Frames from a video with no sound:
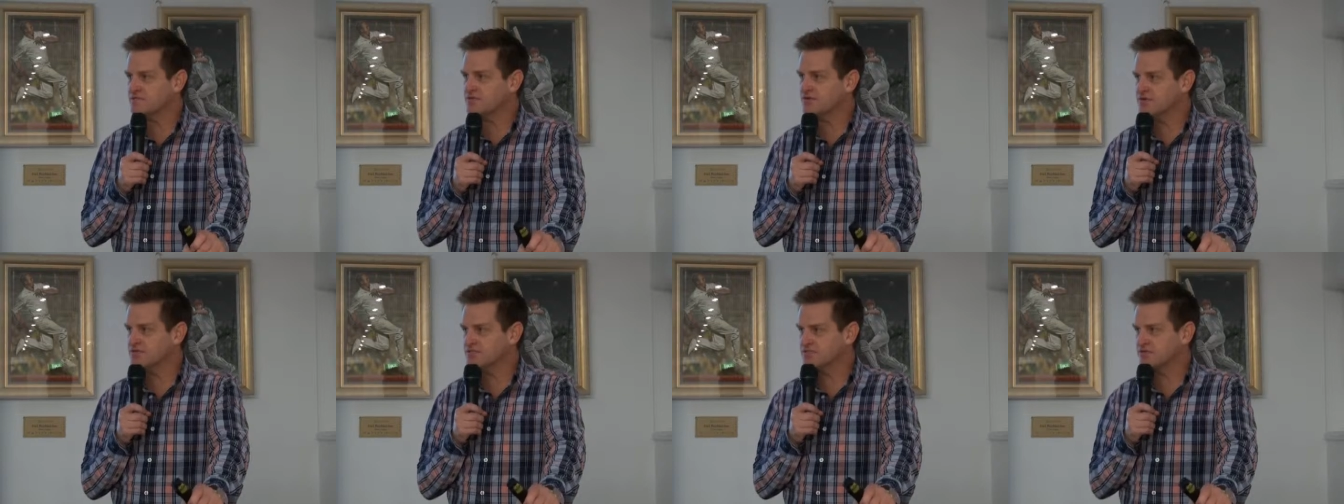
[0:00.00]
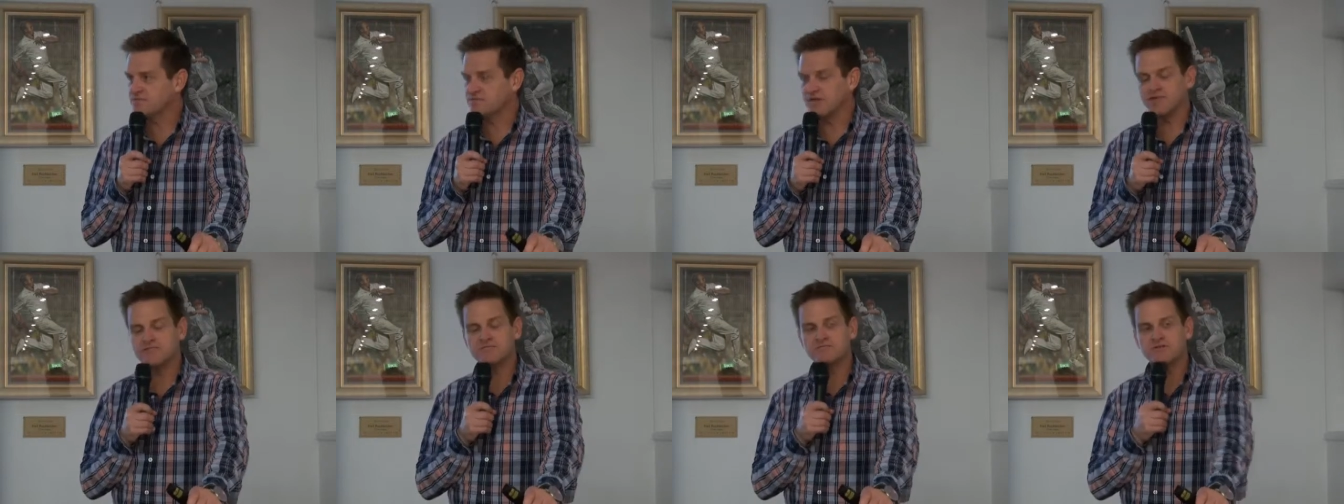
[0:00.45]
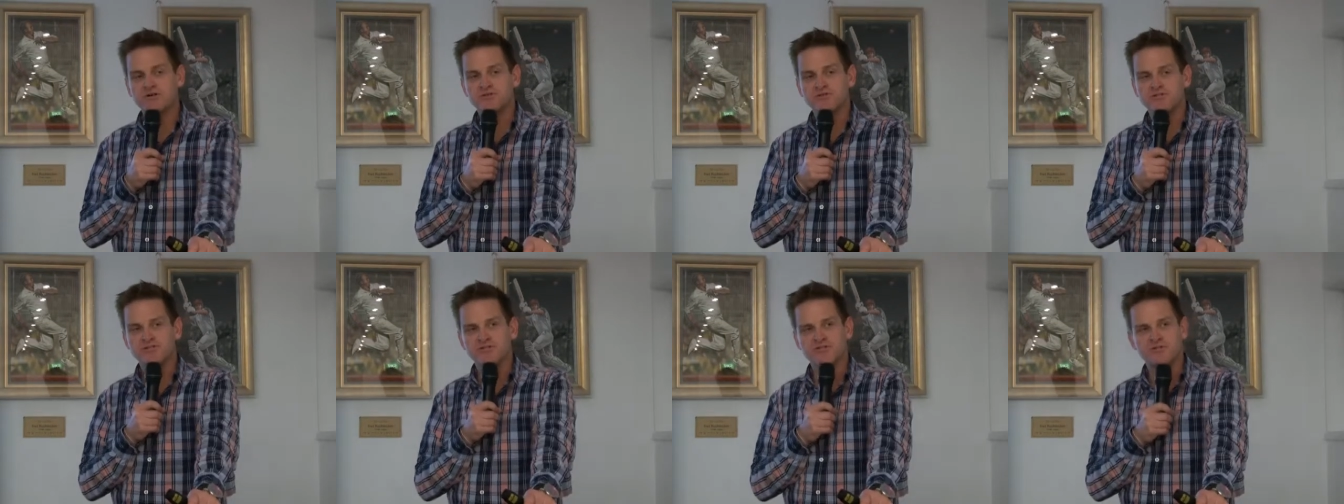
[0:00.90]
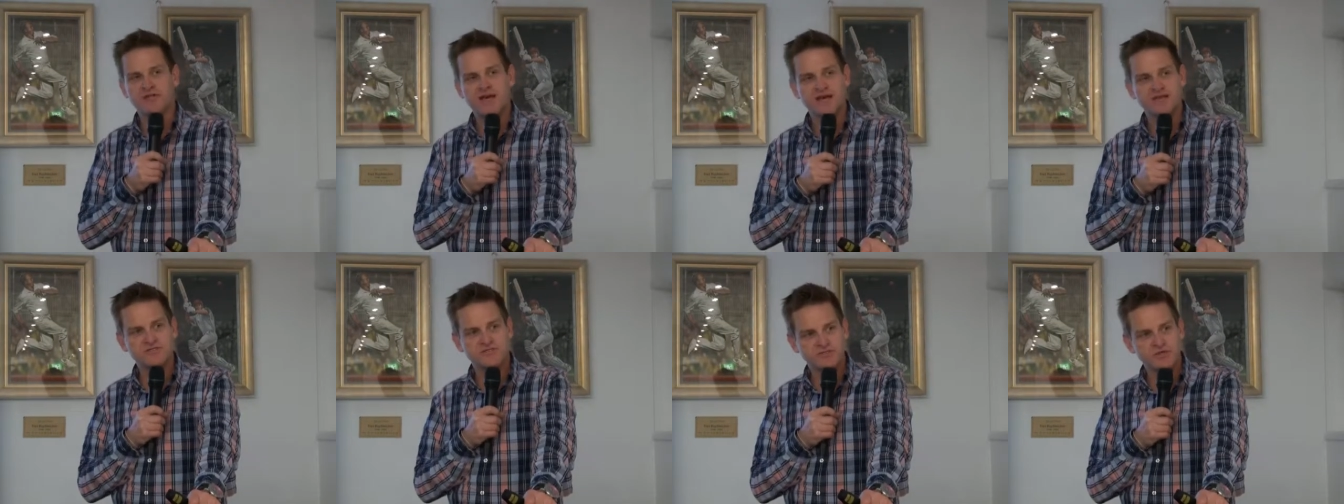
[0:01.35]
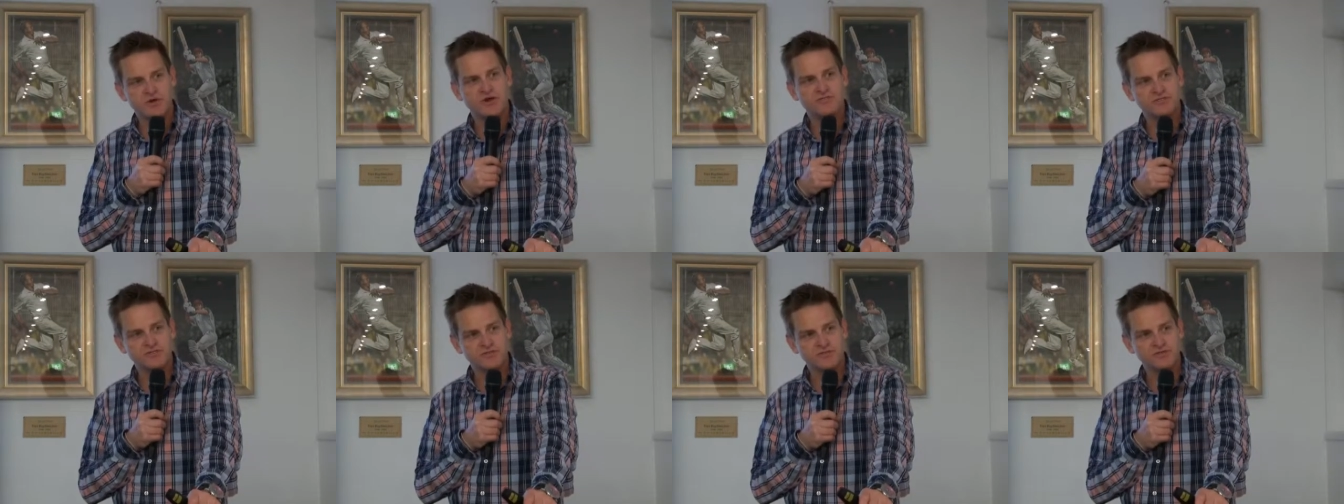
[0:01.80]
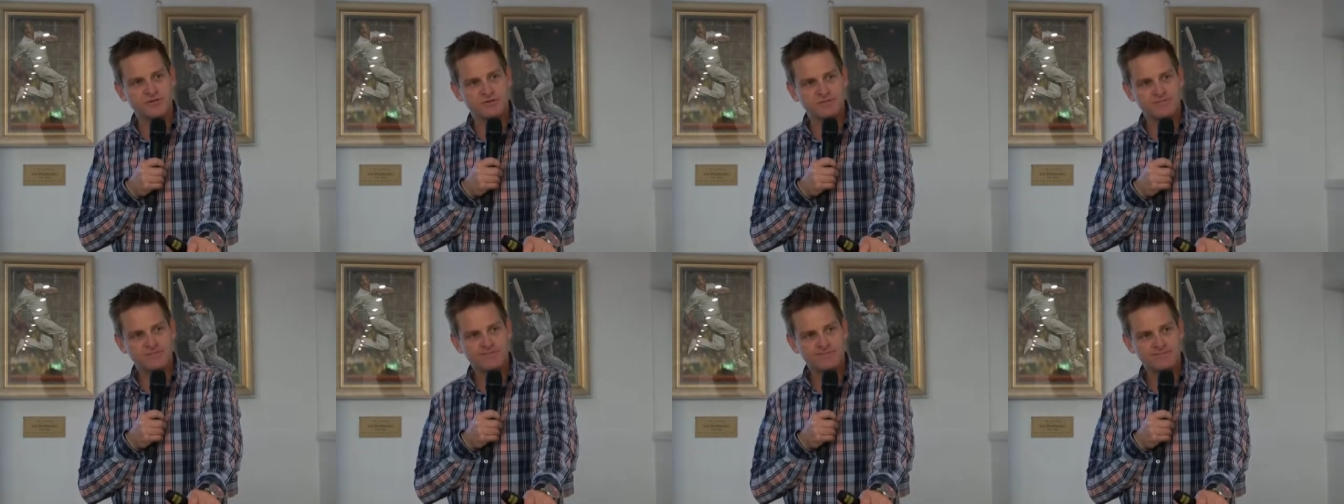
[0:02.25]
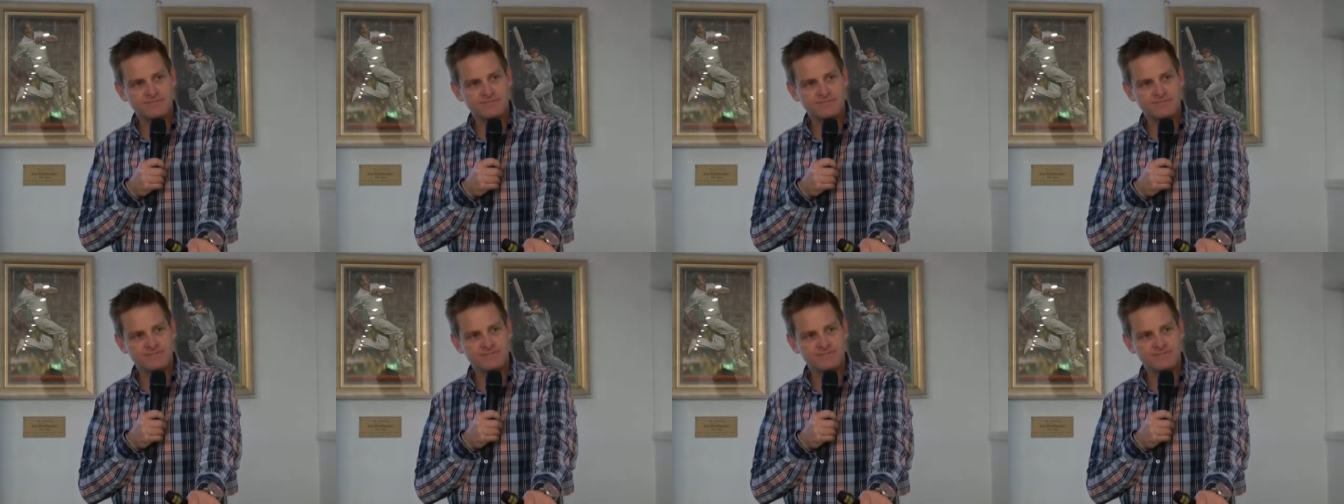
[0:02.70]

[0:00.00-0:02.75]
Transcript: with the person that means most to you, now's the time to do it.